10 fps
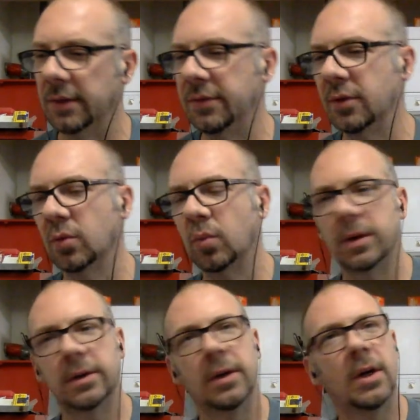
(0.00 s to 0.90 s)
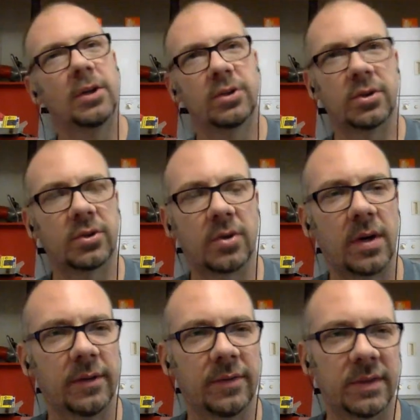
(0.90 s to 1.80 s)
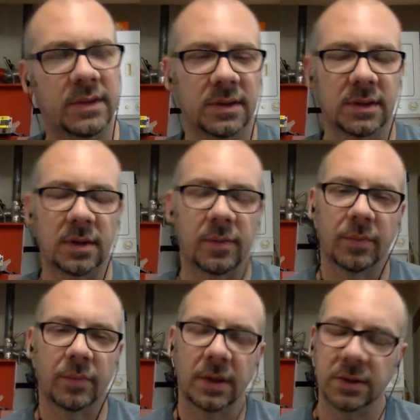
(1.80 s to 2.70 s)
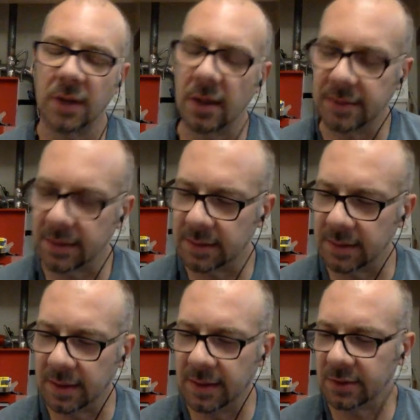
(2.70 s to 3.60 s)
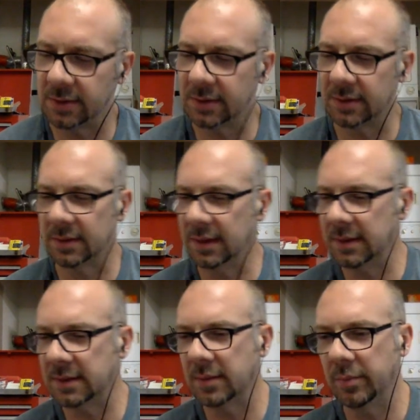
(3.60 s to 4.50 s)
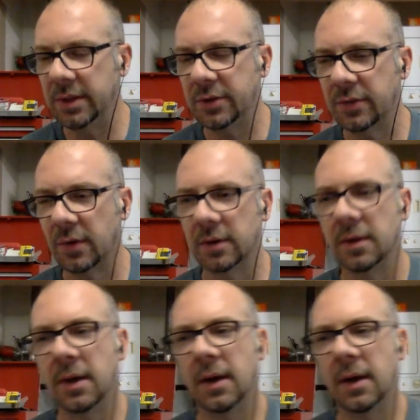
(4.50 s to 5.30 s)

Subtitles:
If you're one just trying to visit some exotic destinations and get some beachfront,